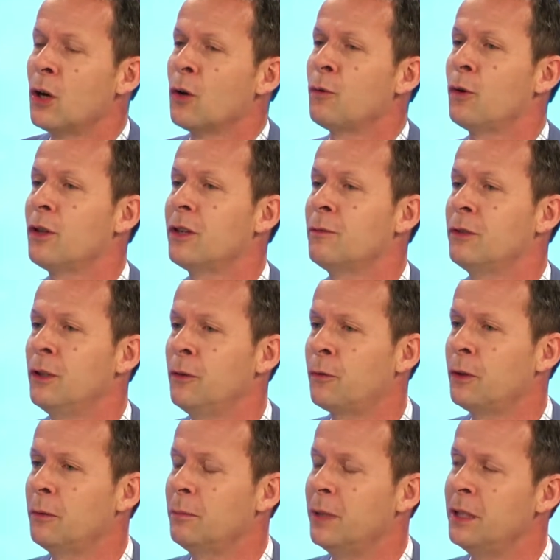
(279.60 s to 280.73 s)
for the
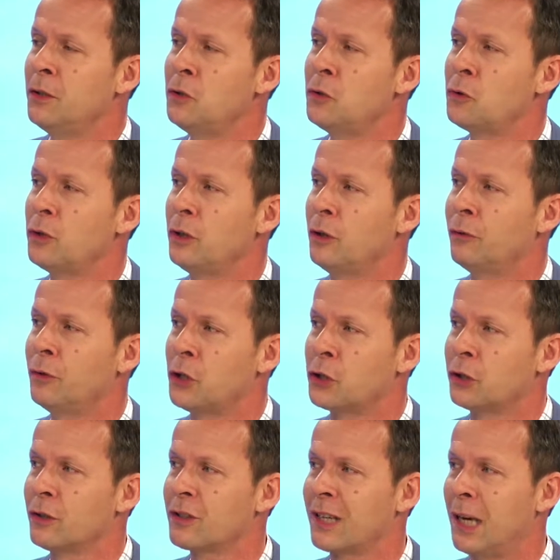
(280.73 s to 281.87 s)
different ministry
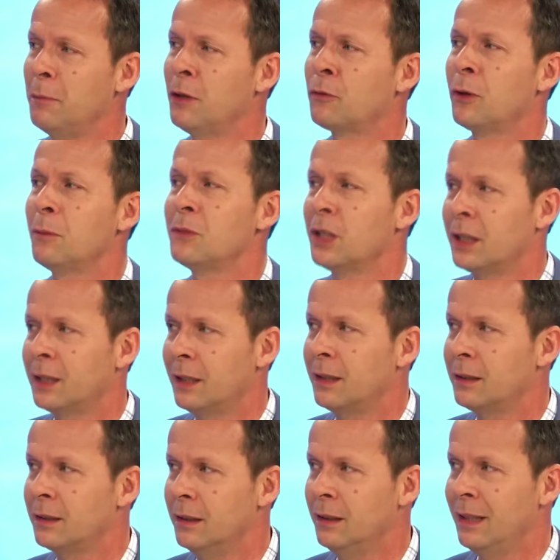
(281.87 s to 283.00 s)
officials coming from
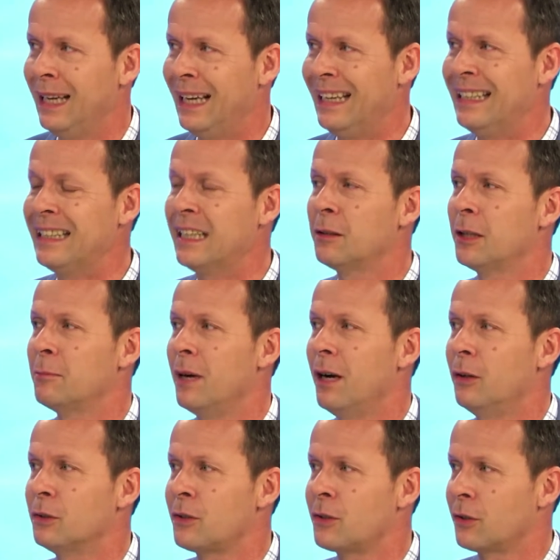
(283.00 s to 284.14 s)
Jakarta handing them
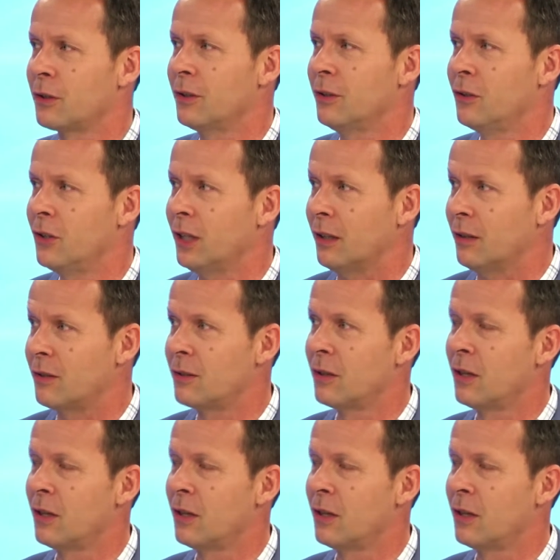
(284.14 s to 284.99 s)
out certain things.